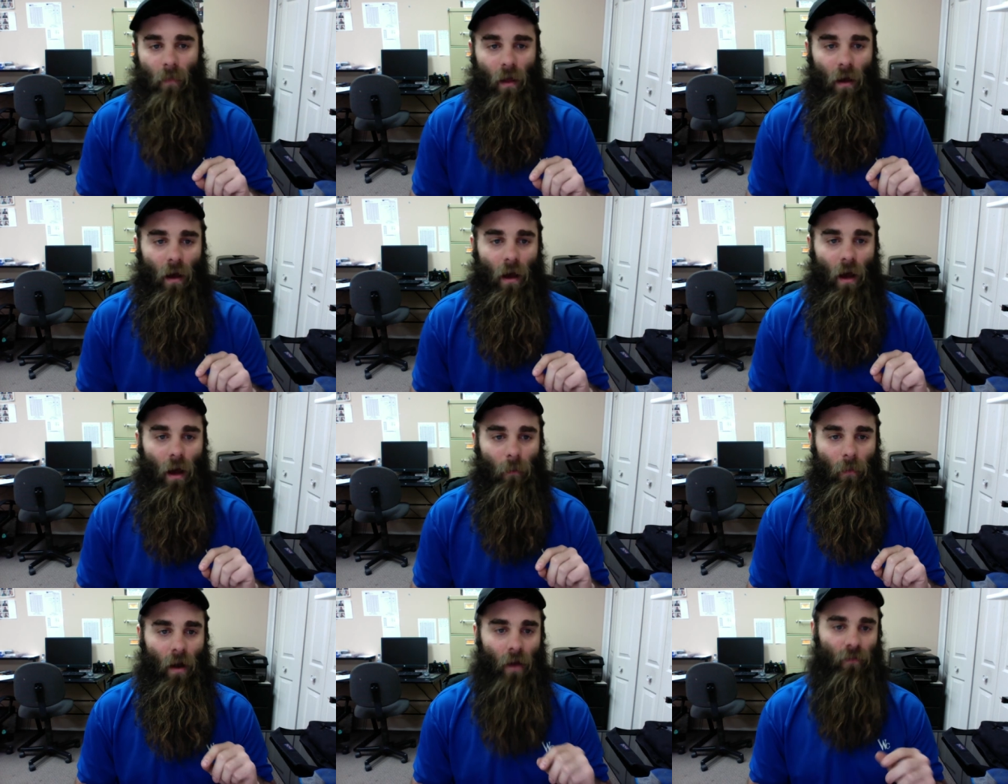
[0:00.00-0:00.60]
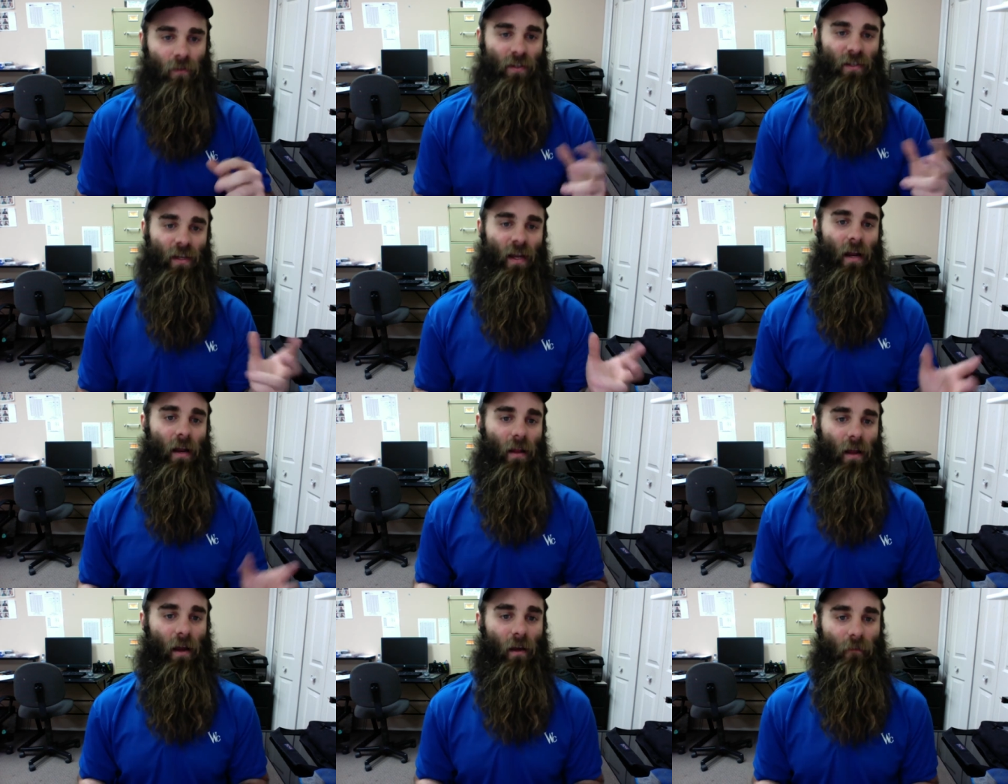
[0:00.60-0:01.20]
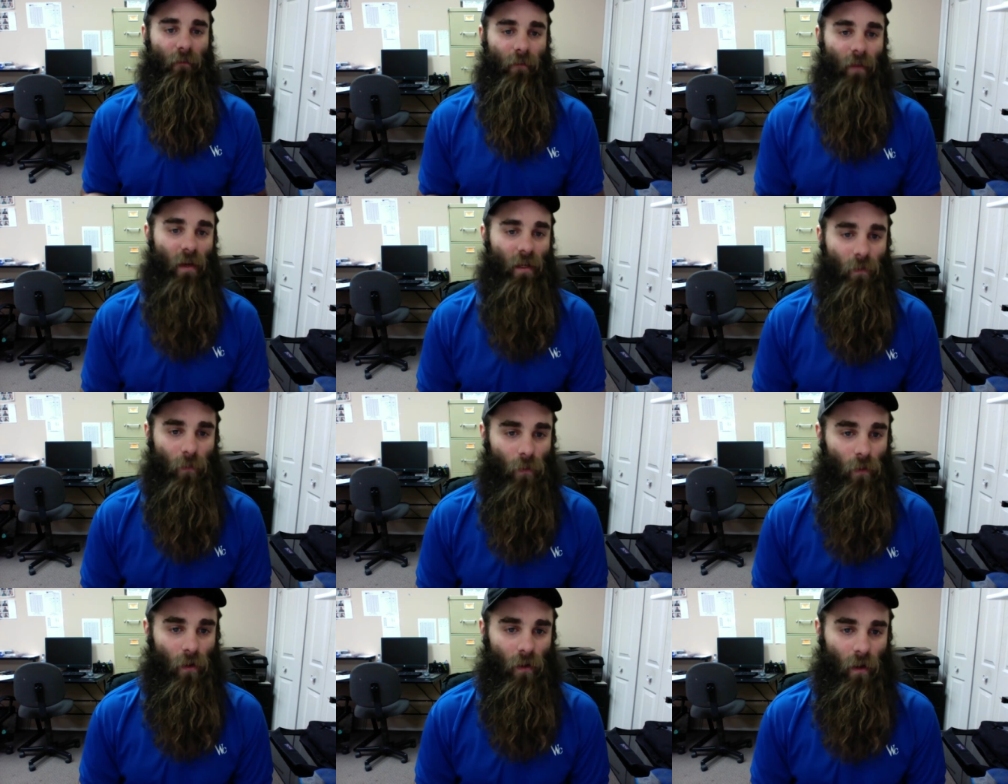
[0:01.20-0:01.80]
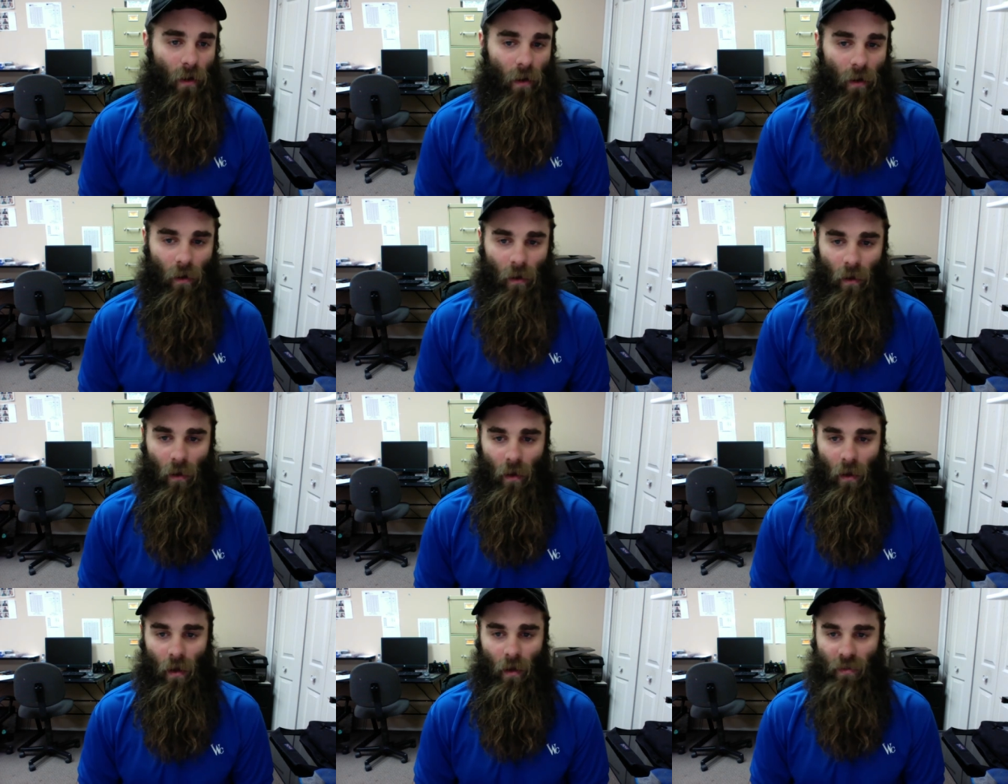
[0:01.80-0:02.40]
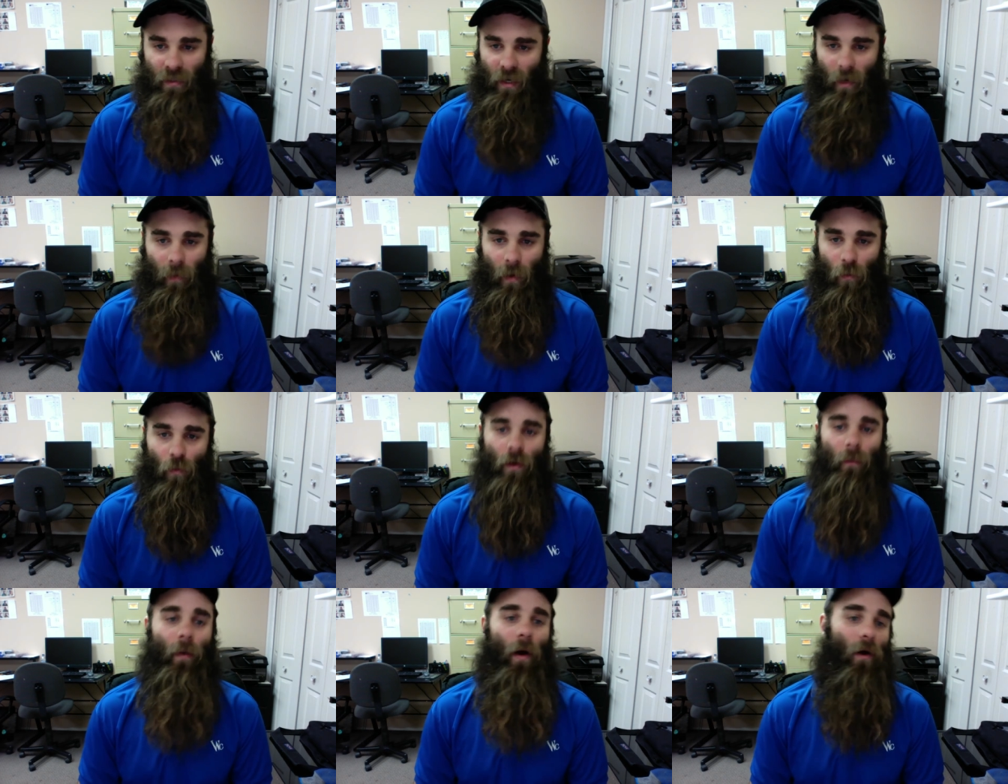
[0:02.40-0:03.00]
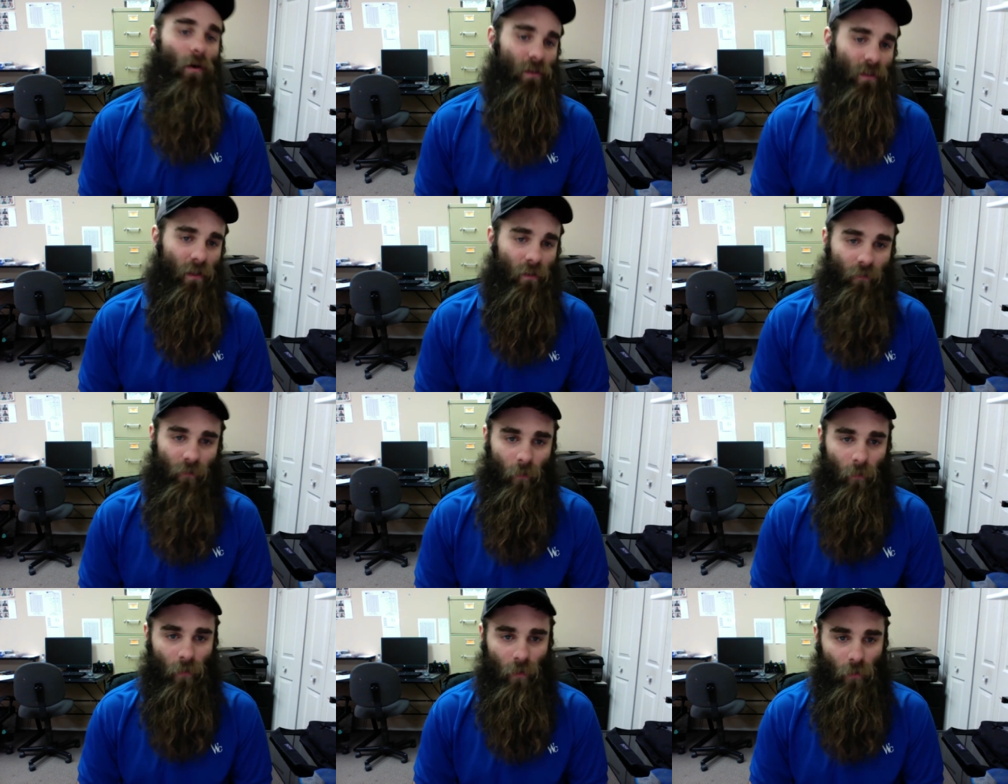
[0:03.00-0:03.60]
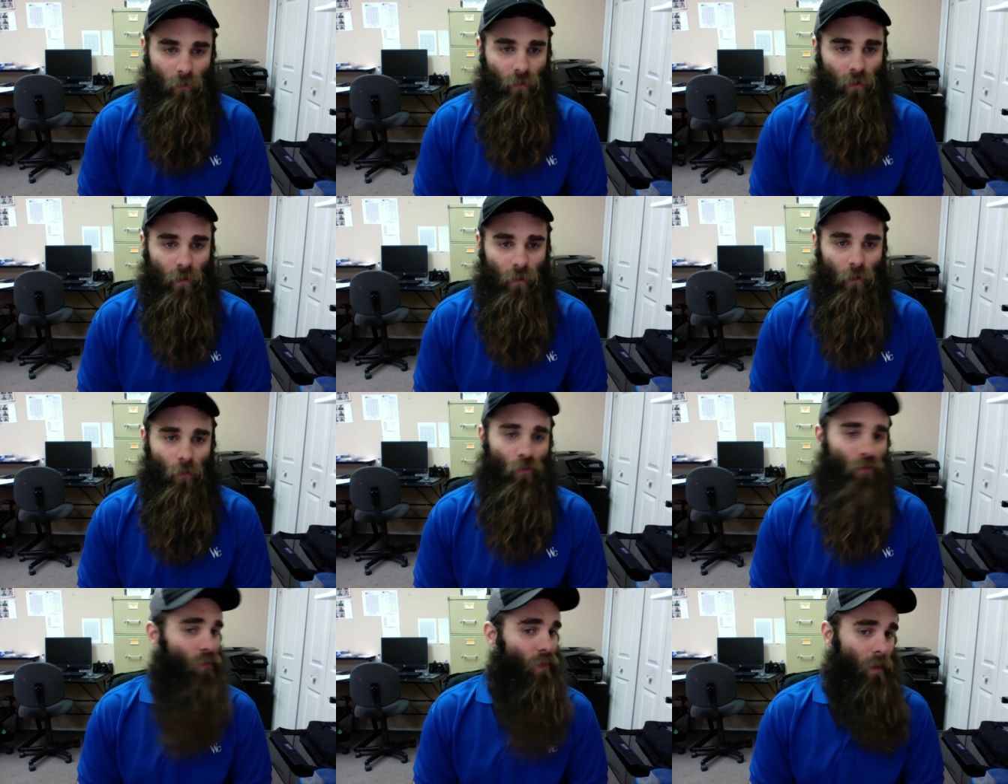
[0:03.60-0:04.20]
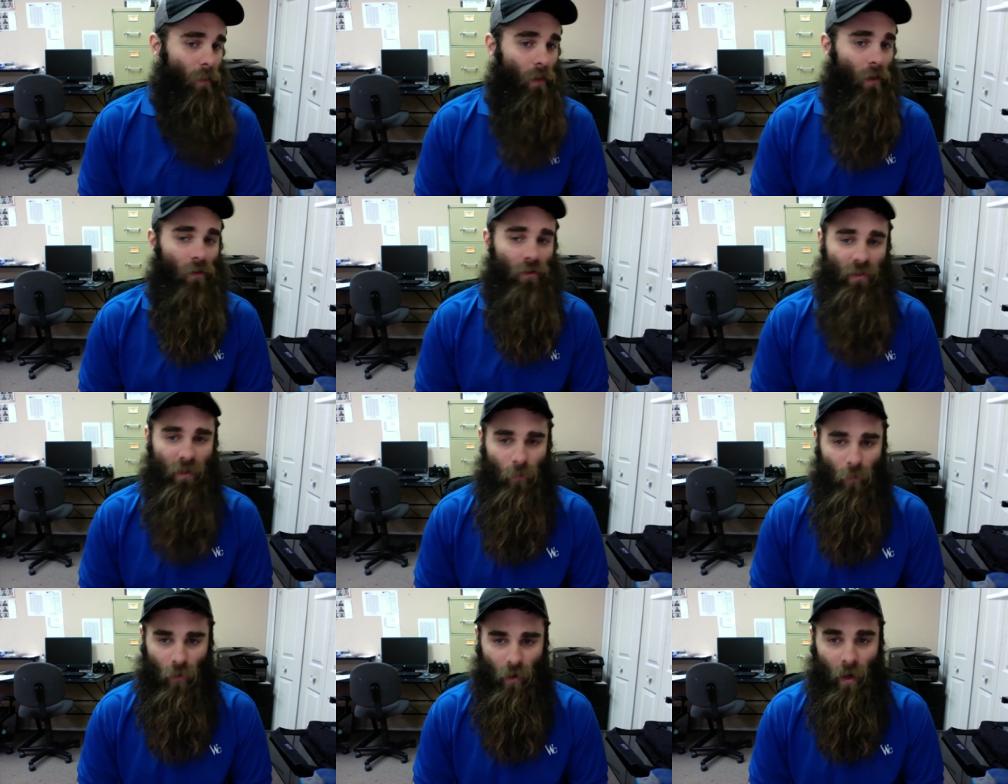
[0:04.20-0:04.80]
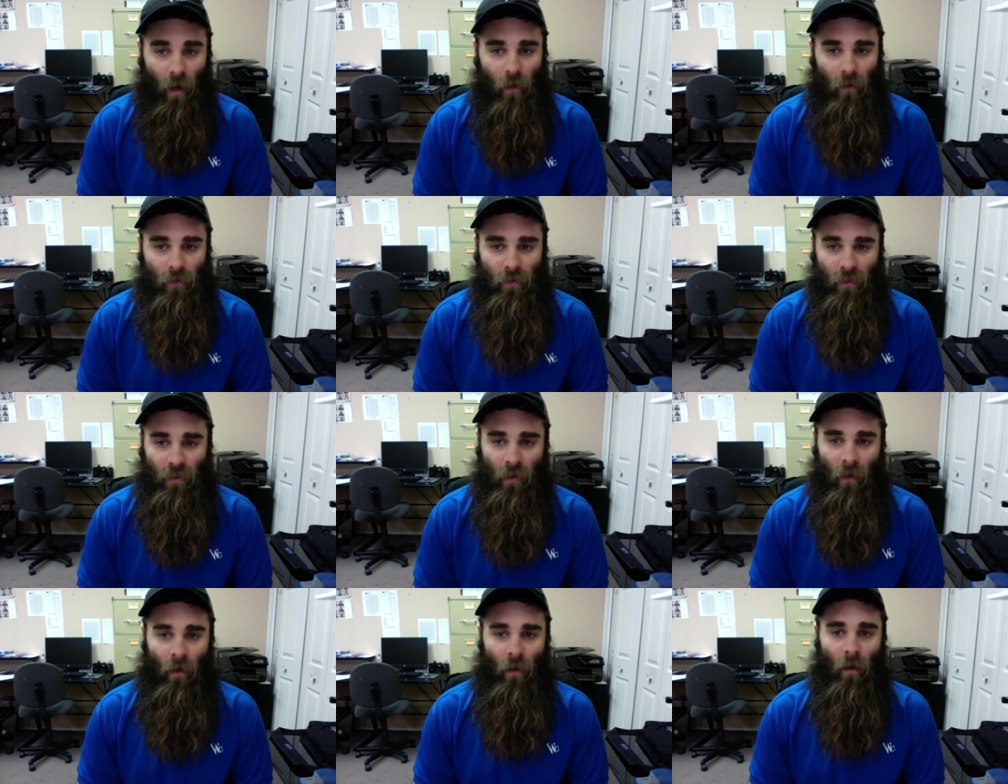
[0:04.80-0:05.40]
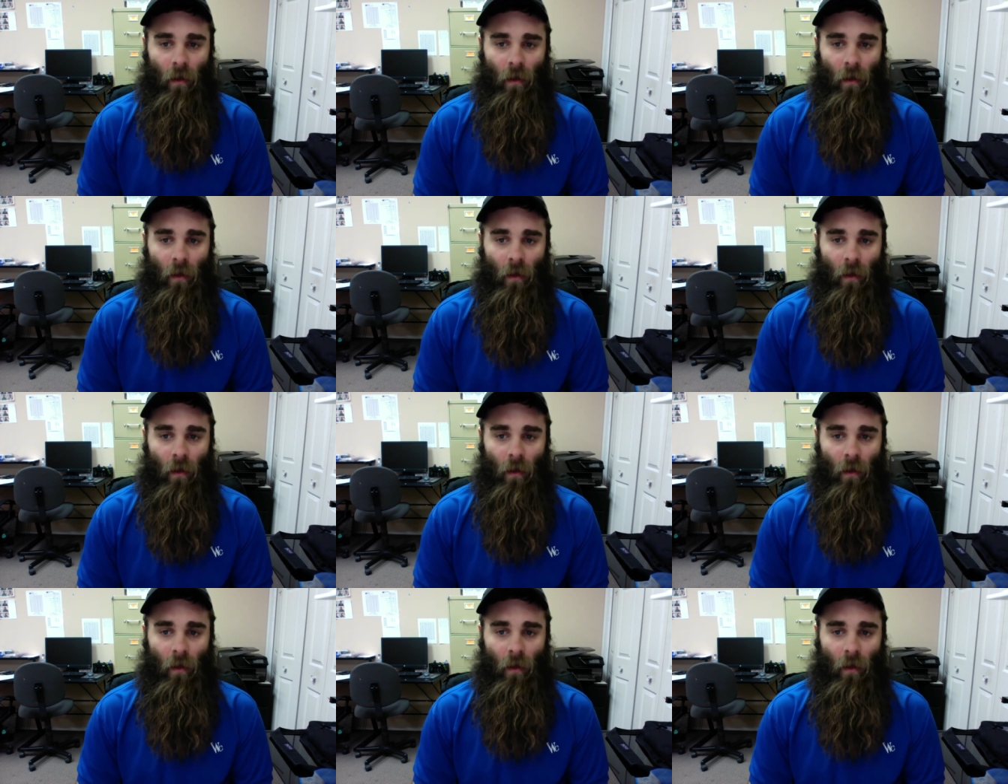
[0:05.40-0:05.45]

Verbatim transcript: Obviously, anything on Facebook is going to be reposted from YouTube or Vimeo or somewhere else.